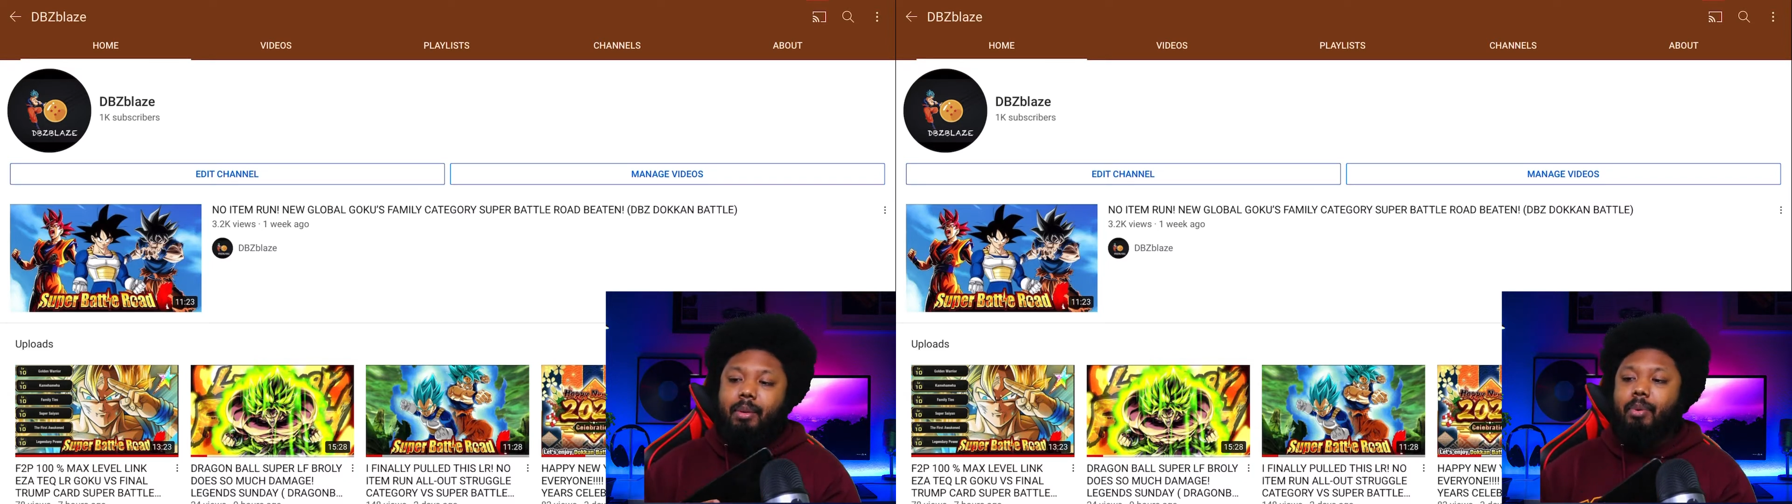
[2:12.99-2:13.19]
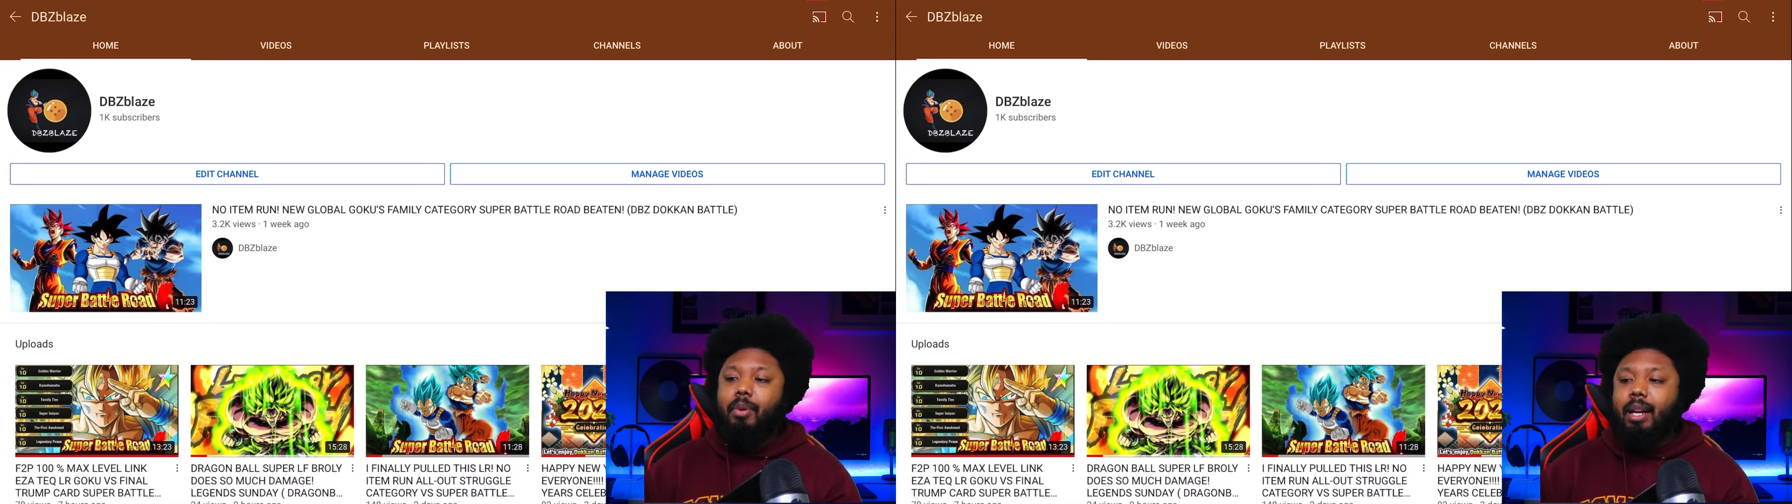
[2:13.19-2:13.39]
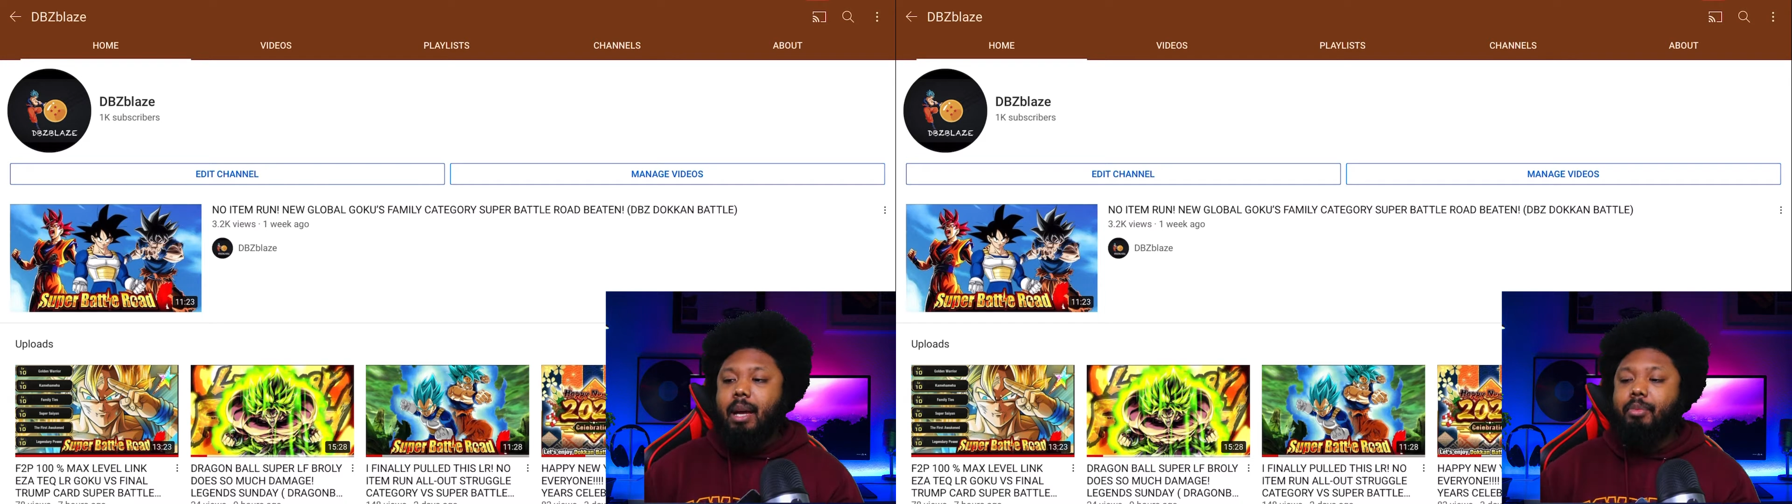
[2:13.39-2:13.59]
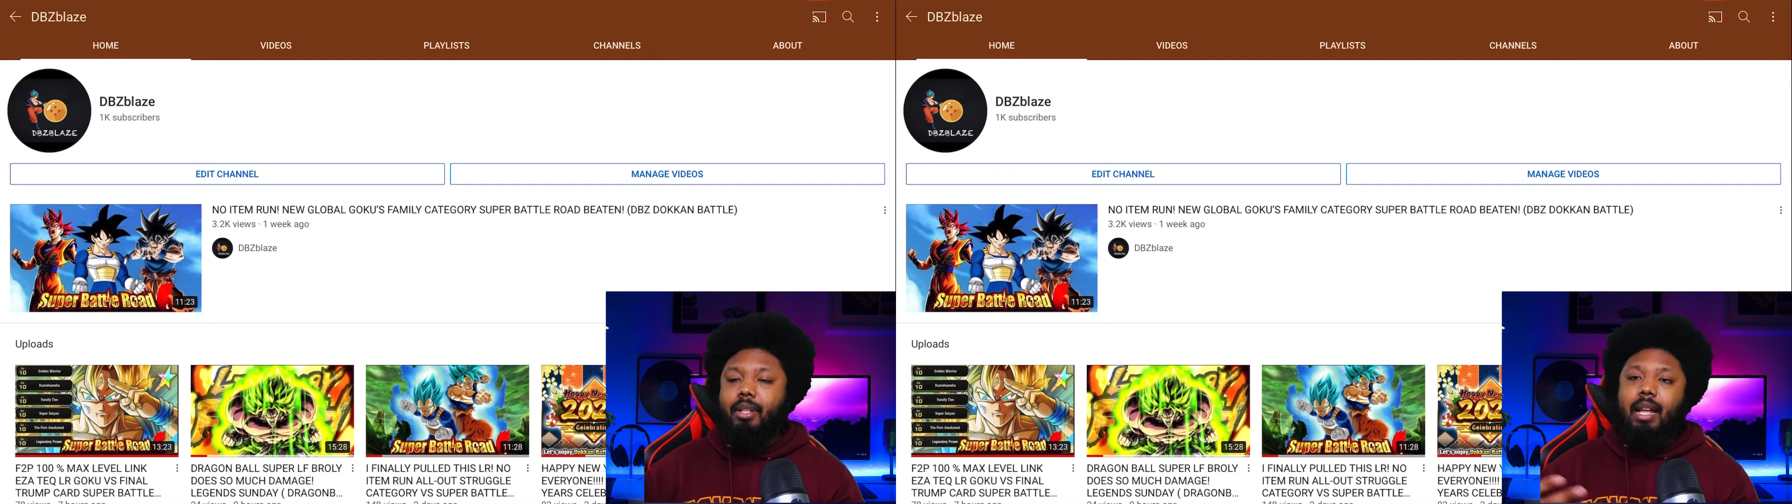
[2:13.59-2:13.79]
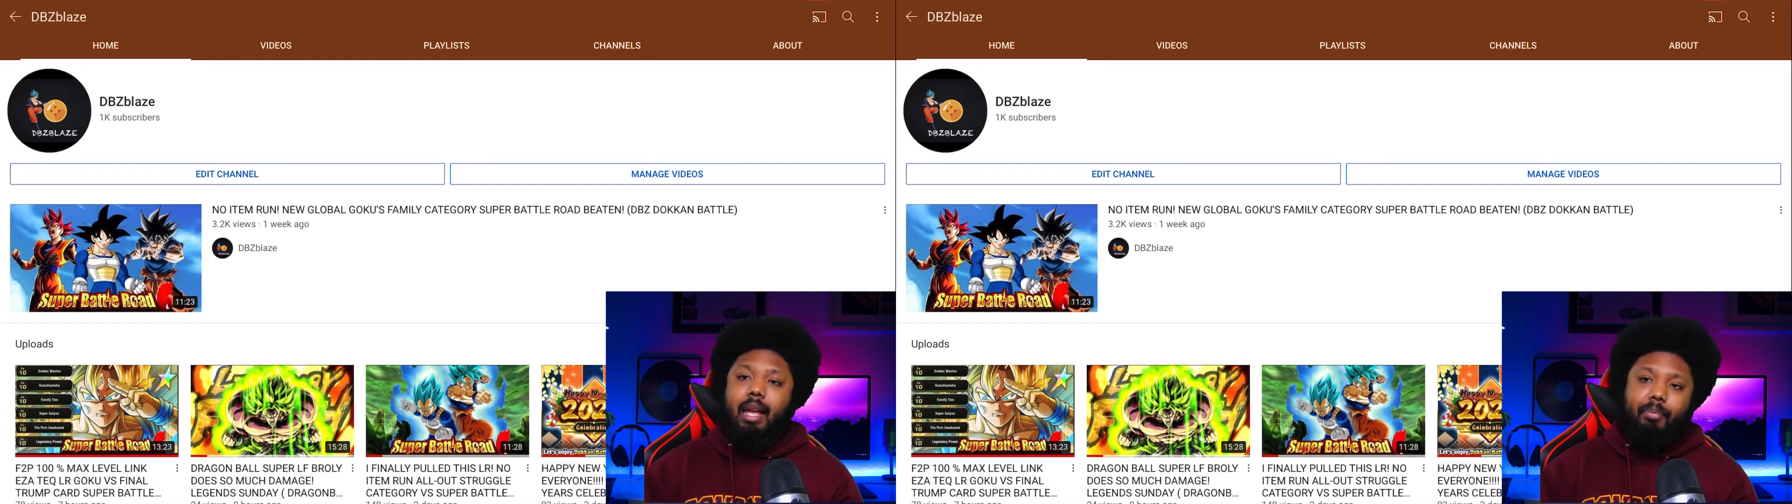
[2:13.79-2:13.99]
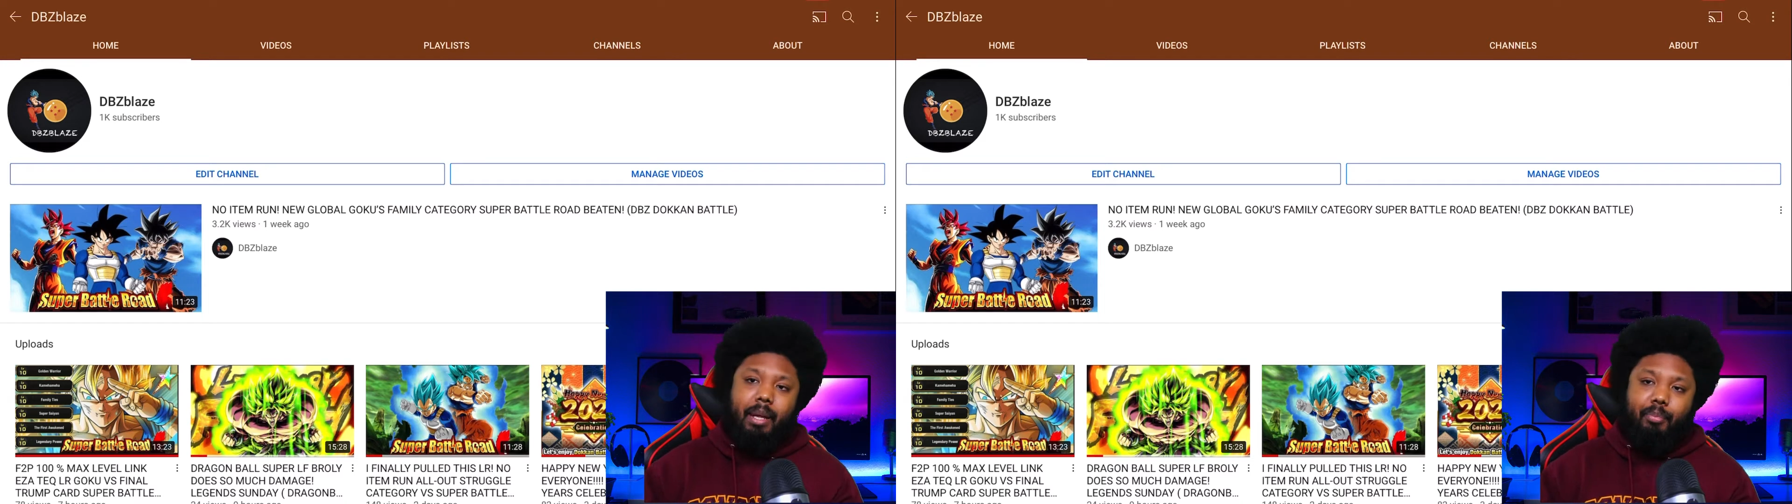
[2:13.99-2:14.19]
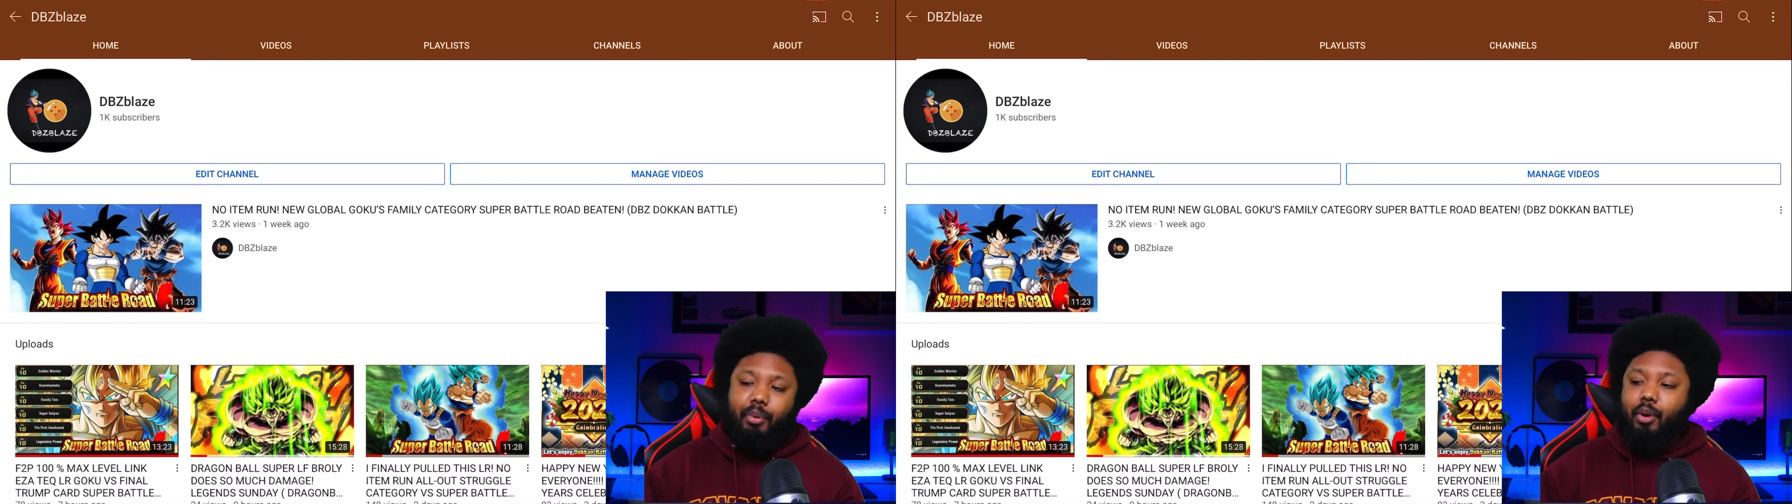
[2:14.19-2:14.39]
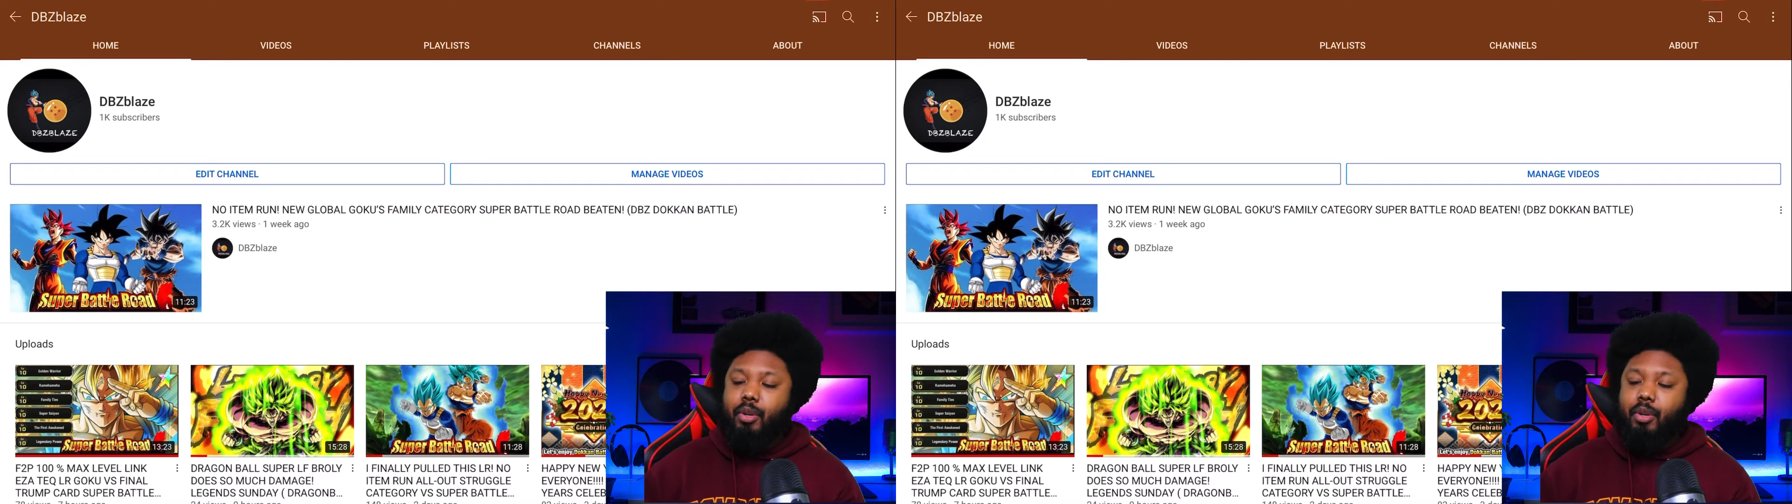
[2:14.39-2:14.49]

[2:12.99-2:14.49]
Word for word: but right now I'm using an iPad Pro,